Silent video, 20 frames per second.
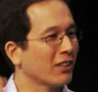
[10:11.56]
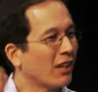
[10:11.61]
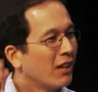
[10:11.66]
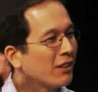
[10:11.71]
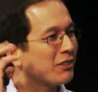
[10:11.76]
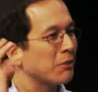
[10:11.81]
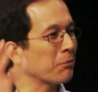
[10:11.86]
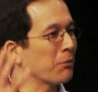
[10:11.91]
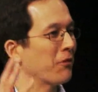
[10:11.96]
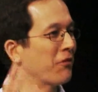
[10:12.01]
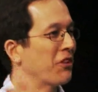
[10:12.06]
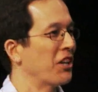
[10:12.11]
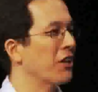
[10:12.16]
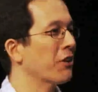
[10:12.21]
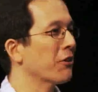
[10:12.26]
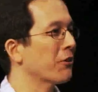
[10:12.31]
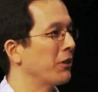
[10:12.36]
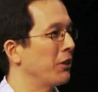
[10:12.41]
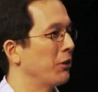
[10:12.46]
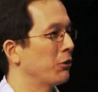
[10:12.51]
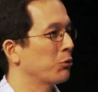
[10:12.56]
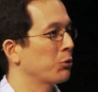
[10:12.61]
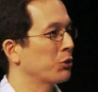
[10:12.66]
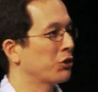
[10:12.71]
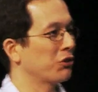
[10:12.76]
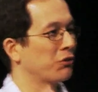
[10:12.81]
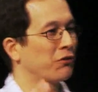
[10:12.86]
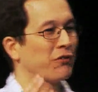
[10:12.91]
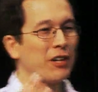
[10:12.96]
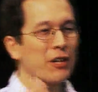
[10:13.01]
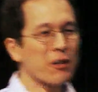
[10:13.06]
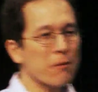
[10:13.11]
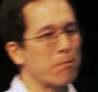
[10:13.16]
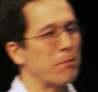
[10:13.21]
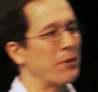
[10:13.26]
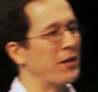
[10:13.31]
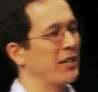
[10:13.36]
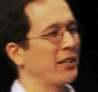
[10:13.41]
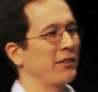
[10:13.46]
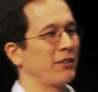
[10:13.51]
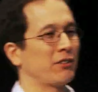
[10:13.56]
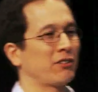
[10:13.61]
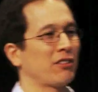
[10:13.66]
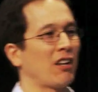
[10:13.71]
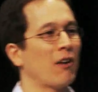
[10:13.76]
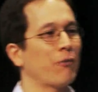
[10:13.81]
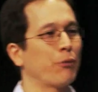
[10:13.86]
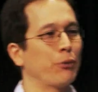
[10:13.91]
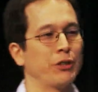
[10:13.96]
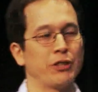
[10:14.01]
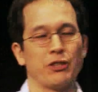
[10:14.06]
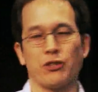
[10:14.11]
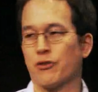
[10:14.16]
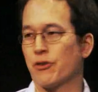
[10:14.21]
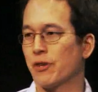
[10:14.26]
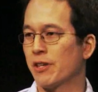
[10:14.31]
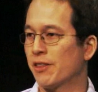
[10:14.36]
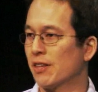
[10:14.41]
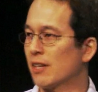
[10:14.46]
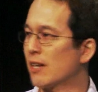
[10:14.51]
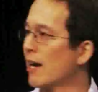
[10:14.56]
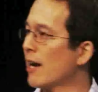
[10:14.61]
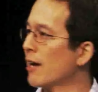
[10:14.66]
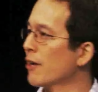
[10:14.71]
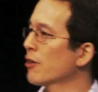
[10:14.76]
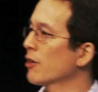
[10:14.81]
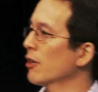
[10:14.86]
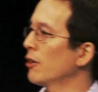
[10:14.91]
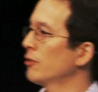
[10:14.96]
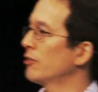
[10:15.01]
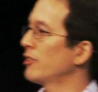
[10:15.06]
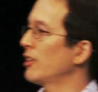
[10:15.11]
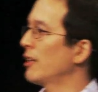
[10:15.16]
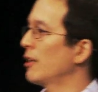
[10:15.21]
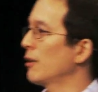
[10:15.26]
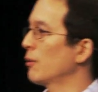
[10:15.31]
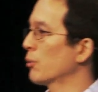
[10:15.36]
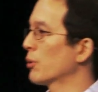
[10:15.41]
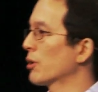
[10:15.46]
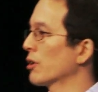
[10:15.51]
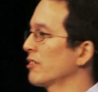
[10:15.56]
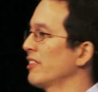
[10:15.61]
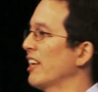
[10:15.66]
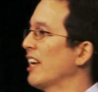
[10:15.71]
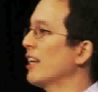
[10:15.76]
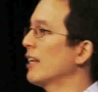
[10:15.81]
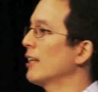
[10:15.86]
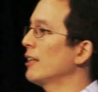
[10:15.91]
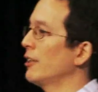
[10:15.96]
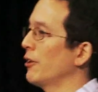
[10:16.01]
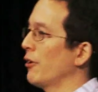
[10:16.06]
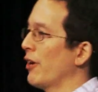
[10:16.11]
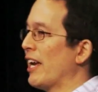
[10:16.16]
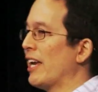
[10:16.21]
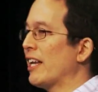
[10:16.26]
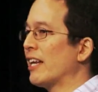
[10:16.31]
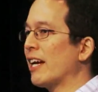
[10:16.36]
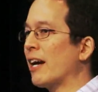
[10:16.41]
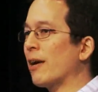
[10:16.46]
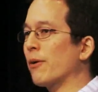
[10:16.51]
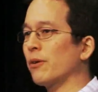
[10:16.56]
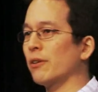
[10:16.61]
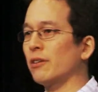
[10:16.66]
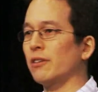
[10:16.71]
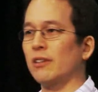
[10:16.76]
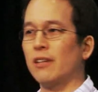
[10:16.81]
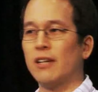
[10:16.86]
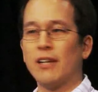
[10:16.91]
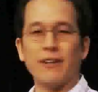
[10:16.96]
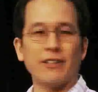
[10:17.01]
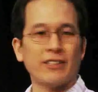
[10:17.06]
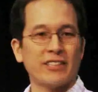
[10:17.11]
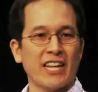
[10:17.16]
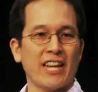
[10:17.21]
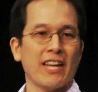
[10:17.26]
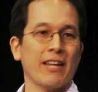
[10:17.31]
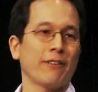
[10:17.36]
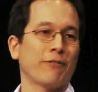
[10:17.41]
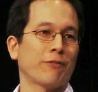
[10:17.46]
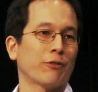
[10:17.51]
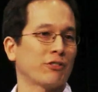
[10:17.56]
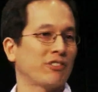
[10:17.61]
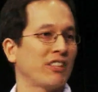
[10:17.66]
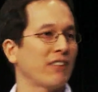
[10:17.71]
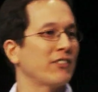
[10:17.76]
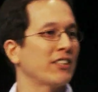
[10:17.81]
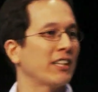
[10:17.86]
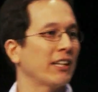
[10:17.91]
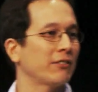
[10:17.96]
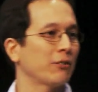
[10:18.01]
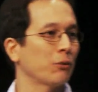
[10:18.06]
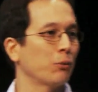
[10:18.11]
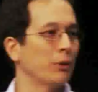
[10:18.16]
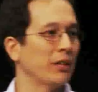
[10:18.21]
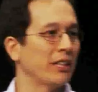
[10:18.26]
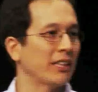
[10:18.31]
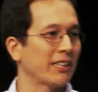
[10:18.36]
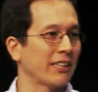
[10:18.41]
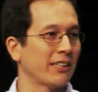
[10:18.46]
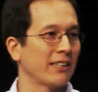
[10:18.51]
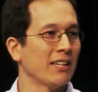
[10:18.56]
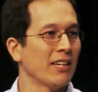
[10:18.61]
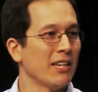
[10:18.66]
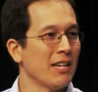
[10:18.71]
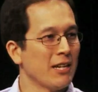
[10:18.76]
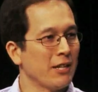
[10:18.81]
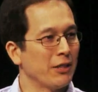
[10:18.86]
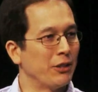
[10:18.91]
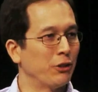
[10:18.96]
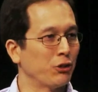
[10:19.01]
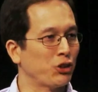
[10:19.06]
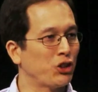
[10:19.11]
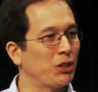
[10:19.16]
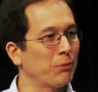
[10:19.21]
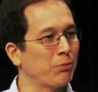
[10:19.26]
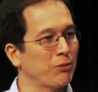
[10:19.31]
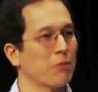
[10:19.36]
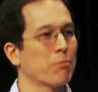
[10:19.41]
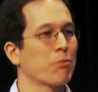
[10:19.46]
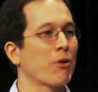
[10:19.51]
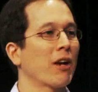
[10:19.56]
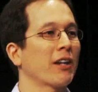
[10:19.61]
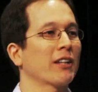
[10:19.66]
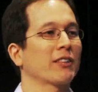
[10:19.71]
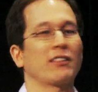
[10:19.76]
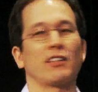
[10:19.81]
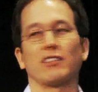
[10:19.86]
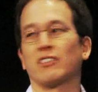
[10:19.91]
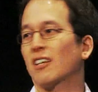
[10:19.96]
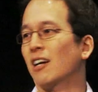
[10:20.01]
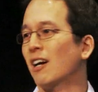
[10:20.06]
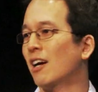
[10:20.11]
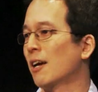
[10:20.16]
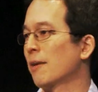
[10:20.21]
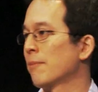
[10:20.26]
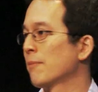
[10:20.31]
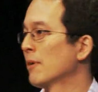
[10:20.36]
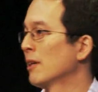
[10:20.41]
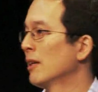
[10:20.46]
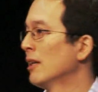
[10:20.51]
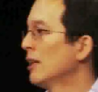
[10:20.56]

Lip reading: concept of heroes, which is very big in the software industry, the guy who goes in and works 80-hour a day for 7 days a week and ships the product on time.